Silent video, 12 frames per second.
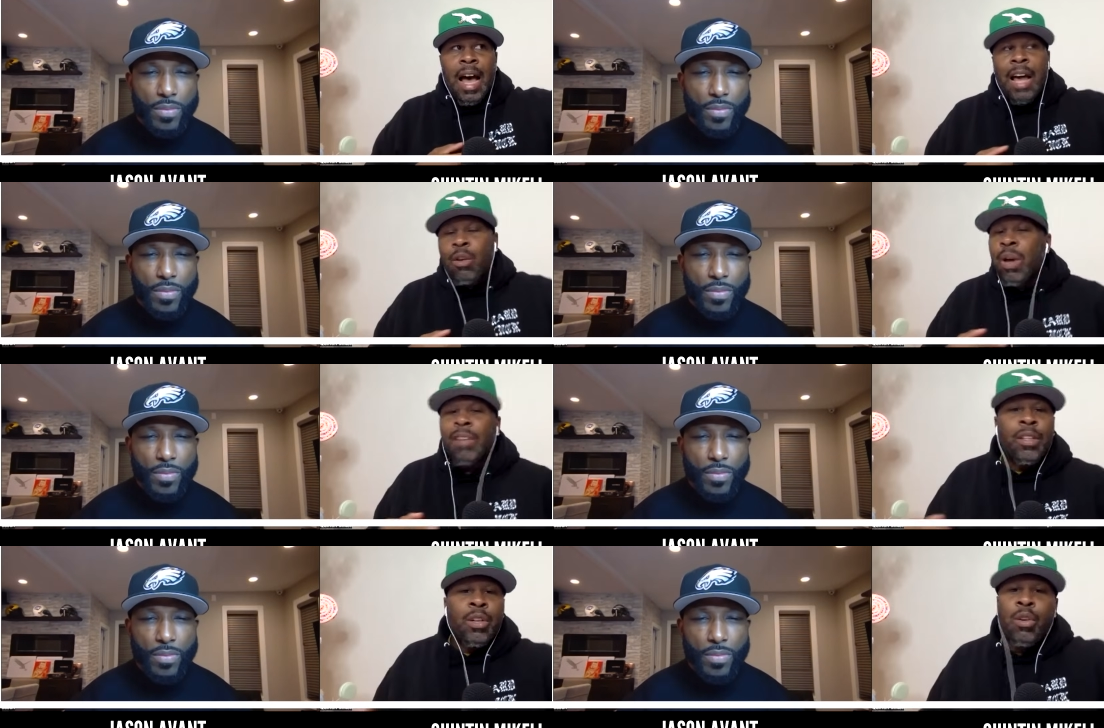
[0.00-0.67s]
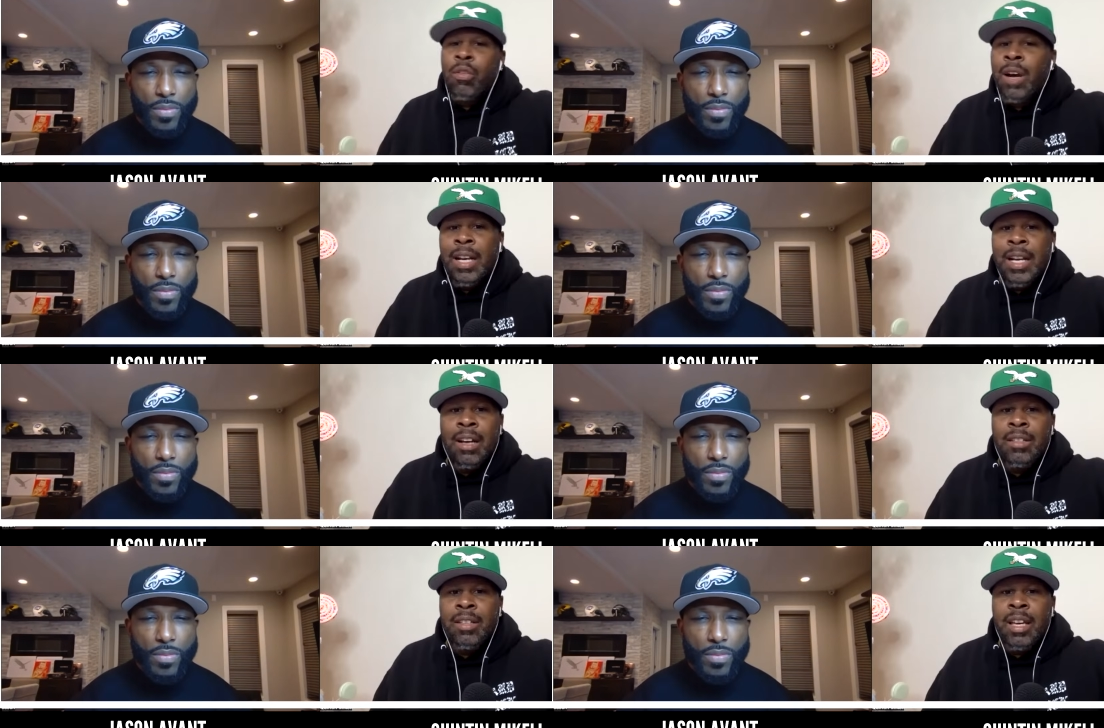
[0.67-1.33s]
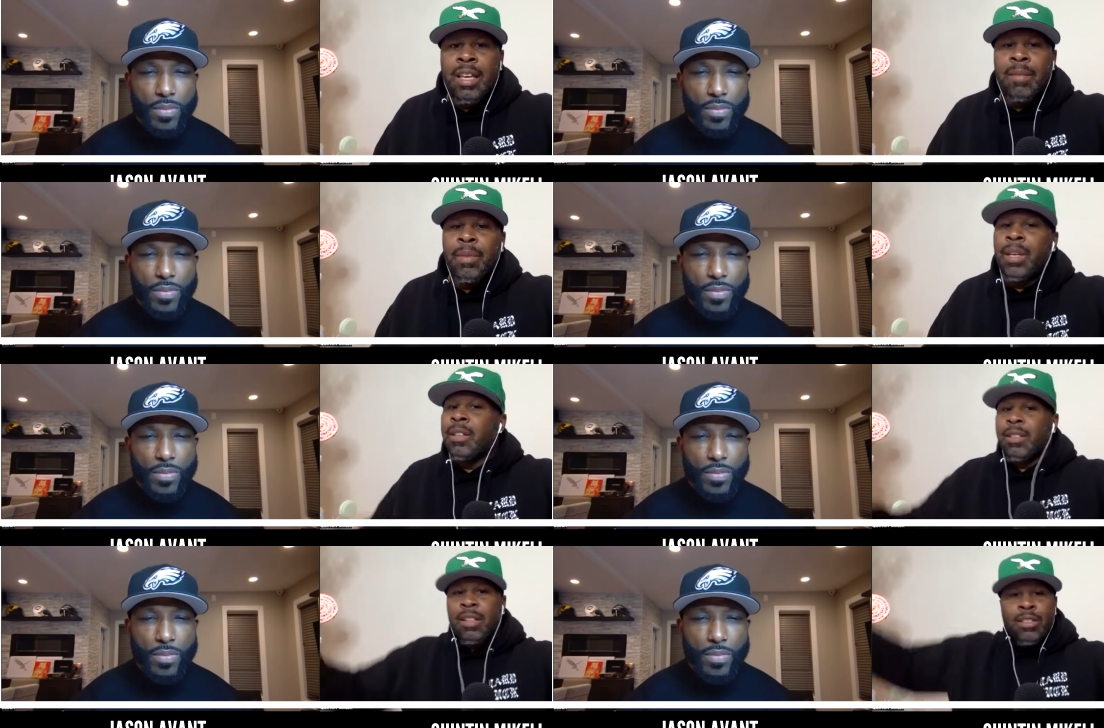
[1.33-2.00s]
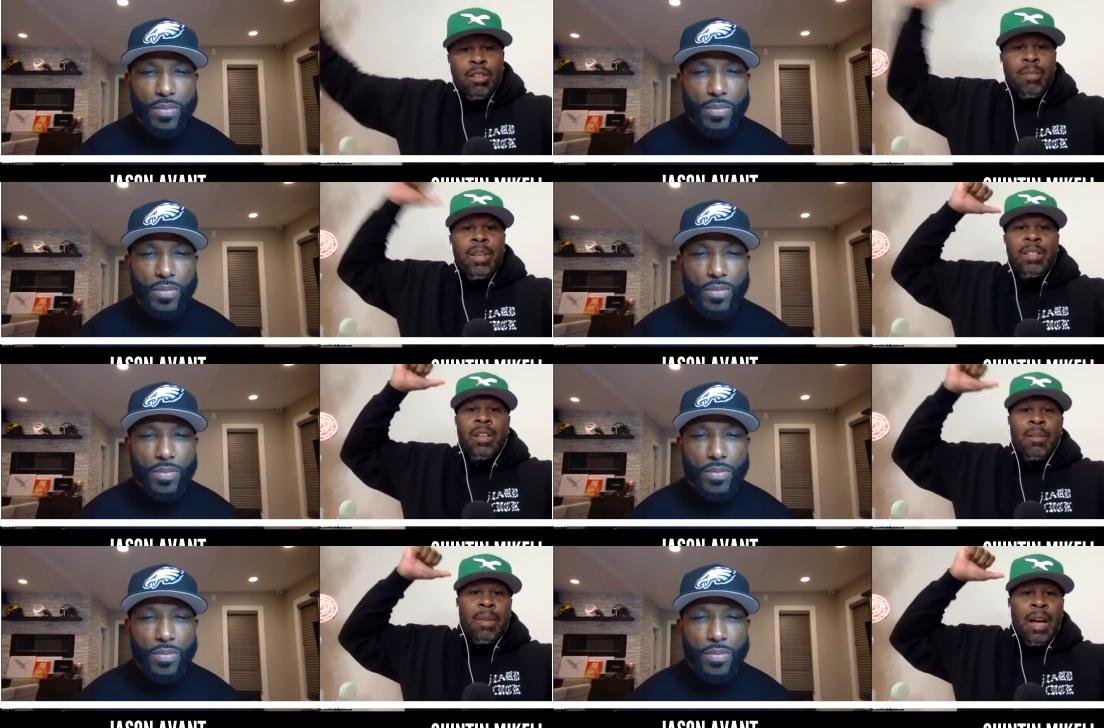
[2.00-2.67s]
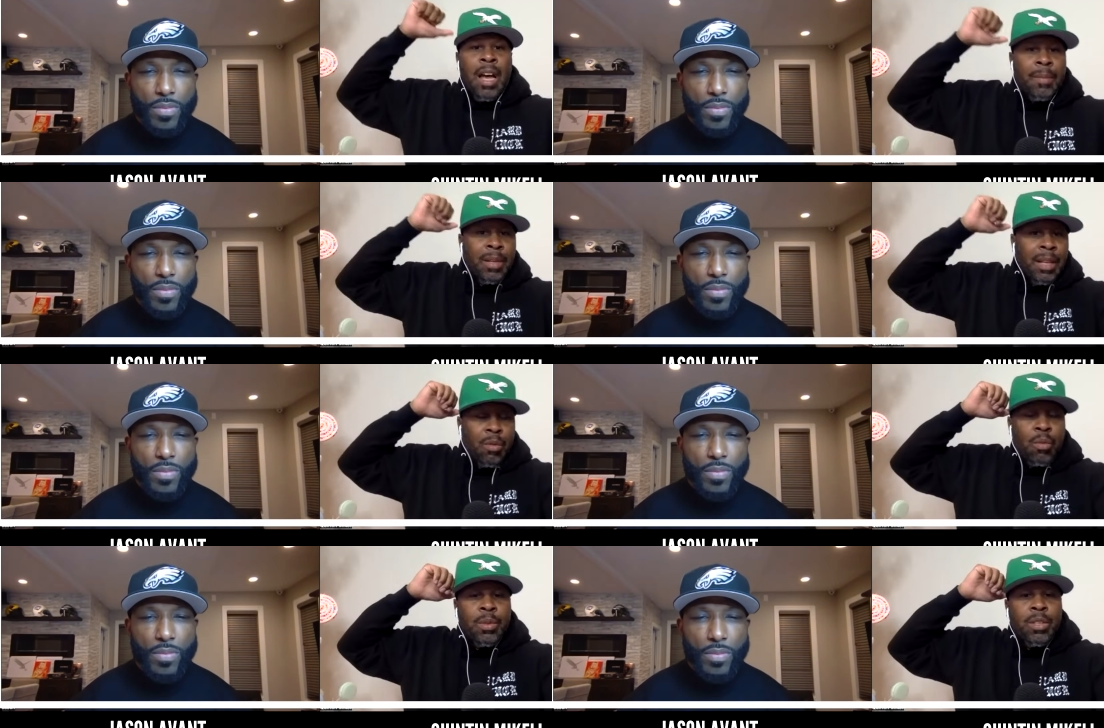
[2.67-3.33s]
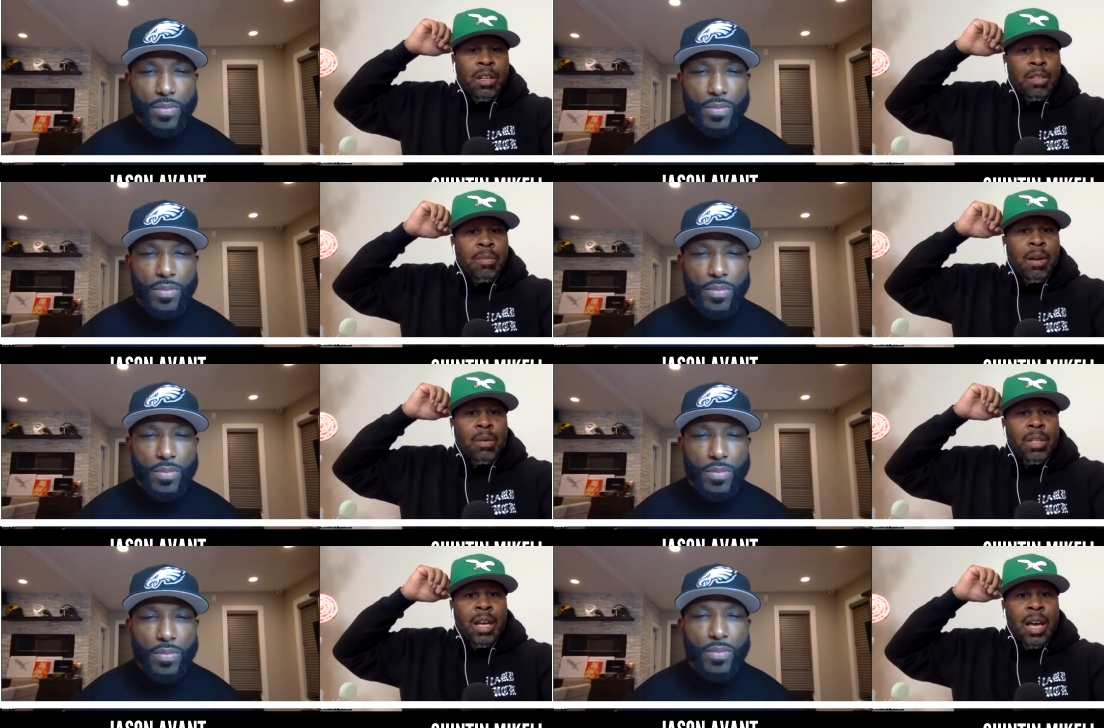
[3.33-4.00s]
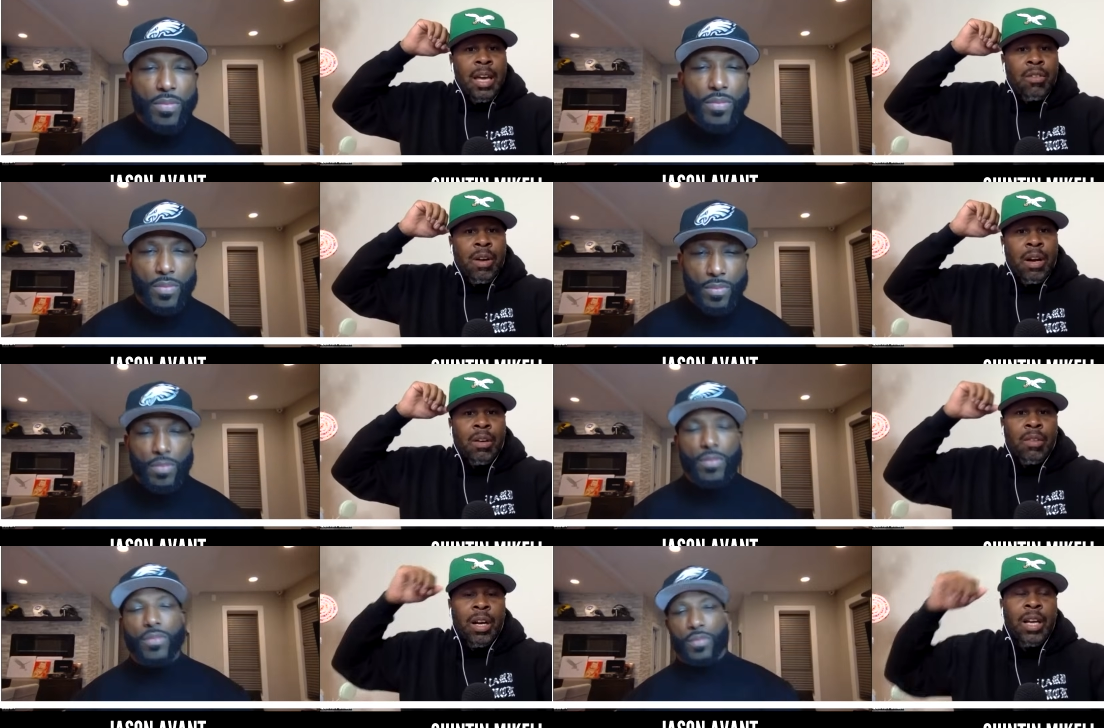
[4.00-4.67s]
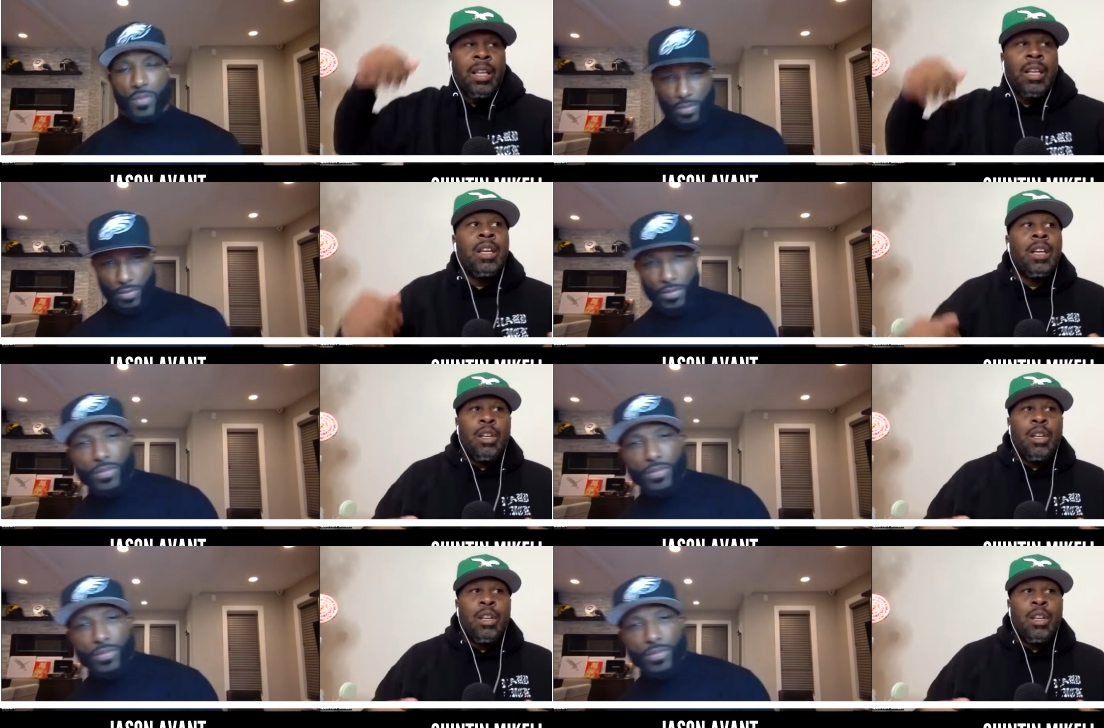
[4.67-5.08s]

Speaker 1: I don't have to go right now and take it because there's going to be something behind me, like we talked about with the Hank route, right?